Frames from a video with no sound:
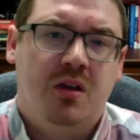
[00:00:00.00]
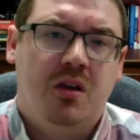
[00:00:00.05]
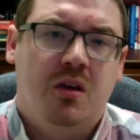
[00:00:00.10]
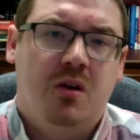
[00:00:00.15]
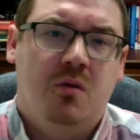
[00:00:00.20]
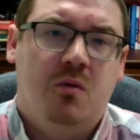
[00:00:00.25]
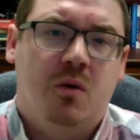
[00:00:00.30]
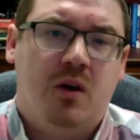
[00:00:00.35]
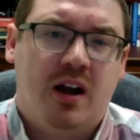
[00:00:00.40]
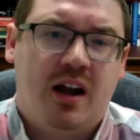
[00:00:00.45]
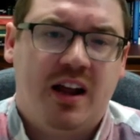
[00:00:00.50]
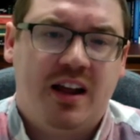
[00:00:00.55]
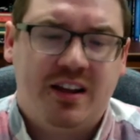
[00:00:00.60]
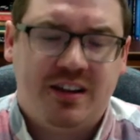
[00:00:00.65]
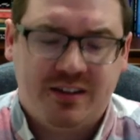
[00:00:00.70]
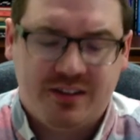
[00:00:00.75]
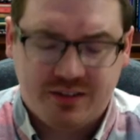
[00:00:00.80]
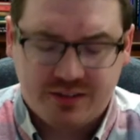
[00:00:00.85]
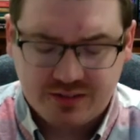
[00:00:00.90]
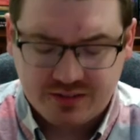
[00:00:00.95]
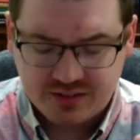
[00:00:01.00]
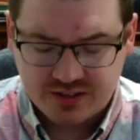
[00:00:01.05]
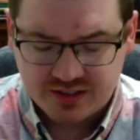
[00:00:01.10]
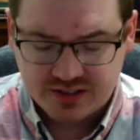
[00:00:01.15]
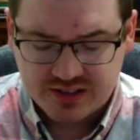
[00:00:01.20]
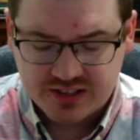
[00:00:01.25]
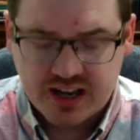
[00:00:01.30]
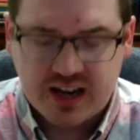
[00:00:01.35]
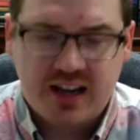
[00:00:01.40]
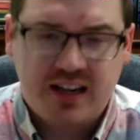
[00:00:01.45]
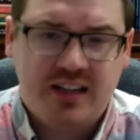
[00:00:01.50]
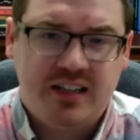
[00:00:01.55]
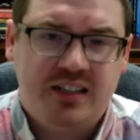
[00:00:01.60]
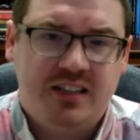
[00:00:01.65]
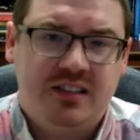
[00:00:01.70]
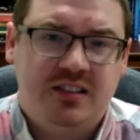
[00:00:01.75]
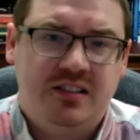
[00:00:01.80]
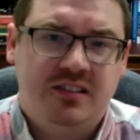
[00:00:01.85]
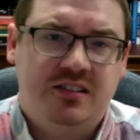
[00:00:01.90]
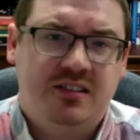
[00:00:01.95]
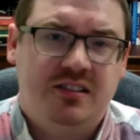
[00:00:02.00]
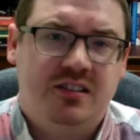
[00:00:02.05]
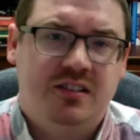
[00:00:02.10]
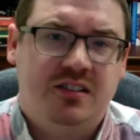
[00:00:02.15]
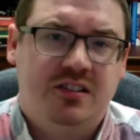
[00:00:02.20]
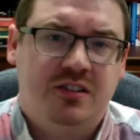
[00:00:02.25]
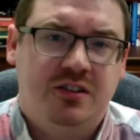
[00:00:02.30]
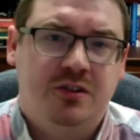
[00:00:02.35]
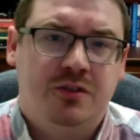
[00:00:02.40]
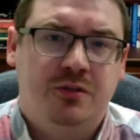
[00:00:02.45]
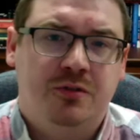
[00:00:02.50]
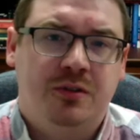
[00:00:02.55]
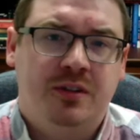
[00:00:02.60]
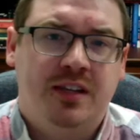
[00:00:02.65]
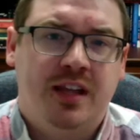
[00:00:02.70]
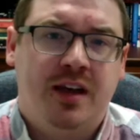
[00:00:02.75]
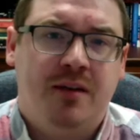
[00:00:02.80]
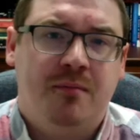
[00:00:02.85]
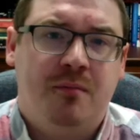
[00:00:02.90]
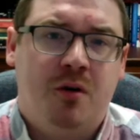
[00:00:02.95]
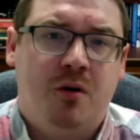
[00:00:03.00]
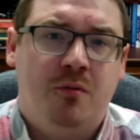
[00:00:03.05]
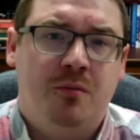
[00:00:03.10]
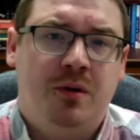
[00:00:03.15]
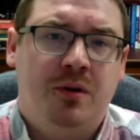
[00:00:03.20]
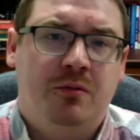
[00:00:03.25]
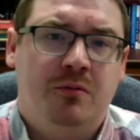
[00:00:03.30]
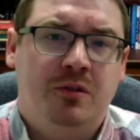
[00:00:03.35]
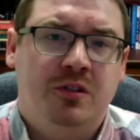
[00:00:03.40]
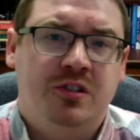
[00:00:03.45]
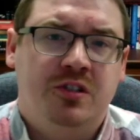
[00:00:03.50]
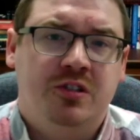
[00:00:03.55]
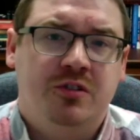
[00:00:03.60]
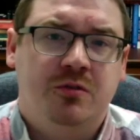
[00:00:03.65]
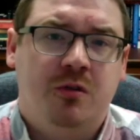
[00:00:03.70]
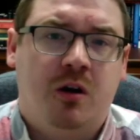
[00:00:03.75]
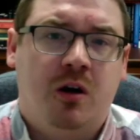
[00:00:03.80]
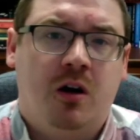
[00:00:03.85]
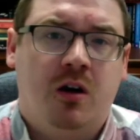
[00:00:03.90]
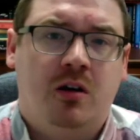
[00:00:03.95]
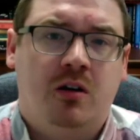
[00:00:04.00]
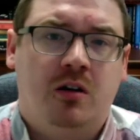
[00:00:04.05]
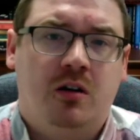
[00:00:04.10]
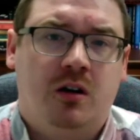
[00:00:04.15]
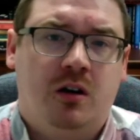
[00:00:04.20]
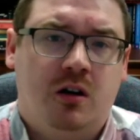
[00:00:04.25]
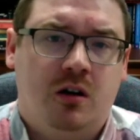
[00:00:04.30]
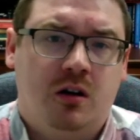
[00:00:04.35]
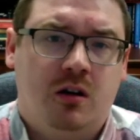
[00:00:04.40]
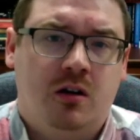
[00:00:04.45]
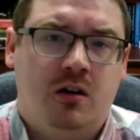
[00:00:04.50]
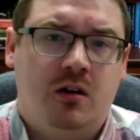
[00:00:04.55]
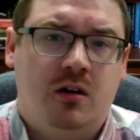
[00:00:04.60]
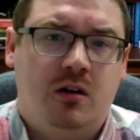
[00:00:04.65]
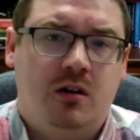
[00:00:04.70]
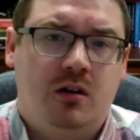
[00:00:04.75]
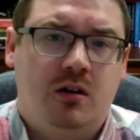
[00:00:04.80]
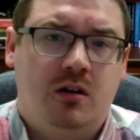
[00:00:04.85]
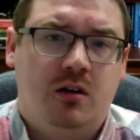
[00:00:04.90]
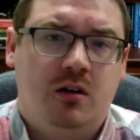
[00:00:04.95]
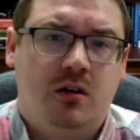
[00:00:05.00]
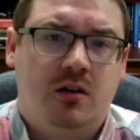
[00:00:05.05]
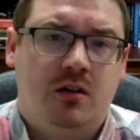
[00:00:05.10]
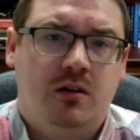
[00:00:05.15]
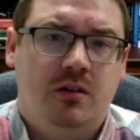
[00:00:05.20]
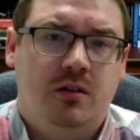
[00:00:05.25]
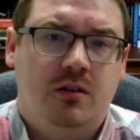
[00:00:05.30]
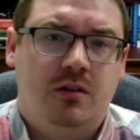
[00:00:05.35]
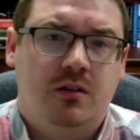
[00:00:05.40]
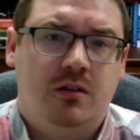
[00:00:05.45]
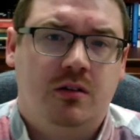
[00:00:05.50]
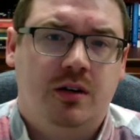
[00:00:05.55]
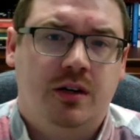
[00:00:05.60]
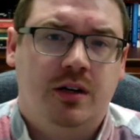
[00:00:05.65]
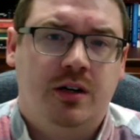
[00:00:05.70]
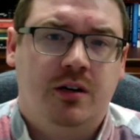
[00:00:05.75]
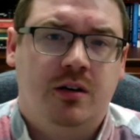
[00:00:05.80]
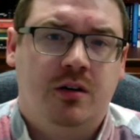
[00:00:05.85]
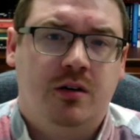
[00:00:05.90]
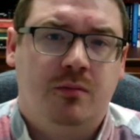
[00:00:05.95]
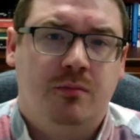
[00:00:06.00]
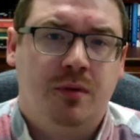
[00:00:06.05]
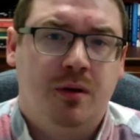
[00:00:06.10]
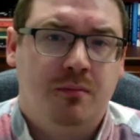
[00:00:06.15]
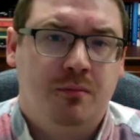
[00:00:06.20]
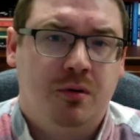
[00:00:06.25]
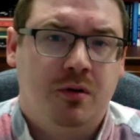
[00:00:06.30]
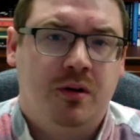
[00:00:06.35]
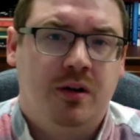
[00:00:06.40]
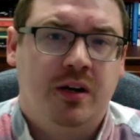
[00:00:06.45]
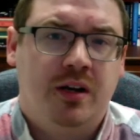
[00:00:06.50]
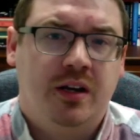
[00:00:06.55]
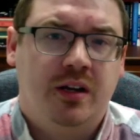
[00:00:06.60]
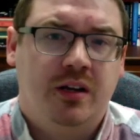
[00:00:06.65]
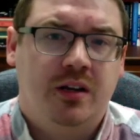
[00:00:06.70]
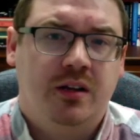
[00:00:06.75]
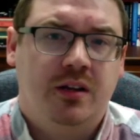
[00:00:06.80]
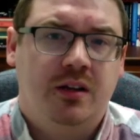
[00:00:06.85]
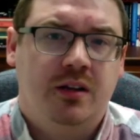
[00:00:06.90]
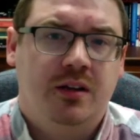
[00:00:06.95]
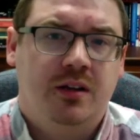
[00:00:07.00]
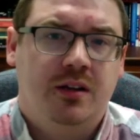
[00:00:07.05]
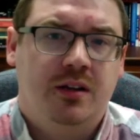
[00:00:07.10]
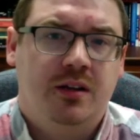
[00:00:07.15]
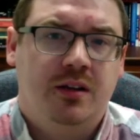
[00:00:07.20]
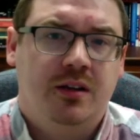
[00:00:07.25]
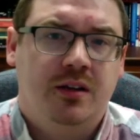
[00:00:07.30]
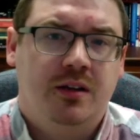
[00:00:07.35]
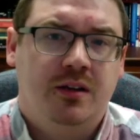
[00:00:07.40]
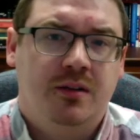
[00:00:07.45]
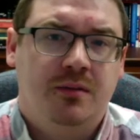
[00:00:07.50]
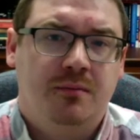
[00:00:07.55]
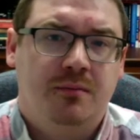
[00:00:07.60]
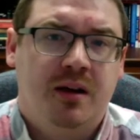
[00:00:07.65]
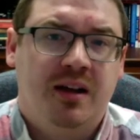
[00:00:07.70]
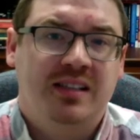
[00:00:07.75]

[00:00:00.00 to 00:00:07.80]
What I decided to do in that moment was to honor her in her memory, by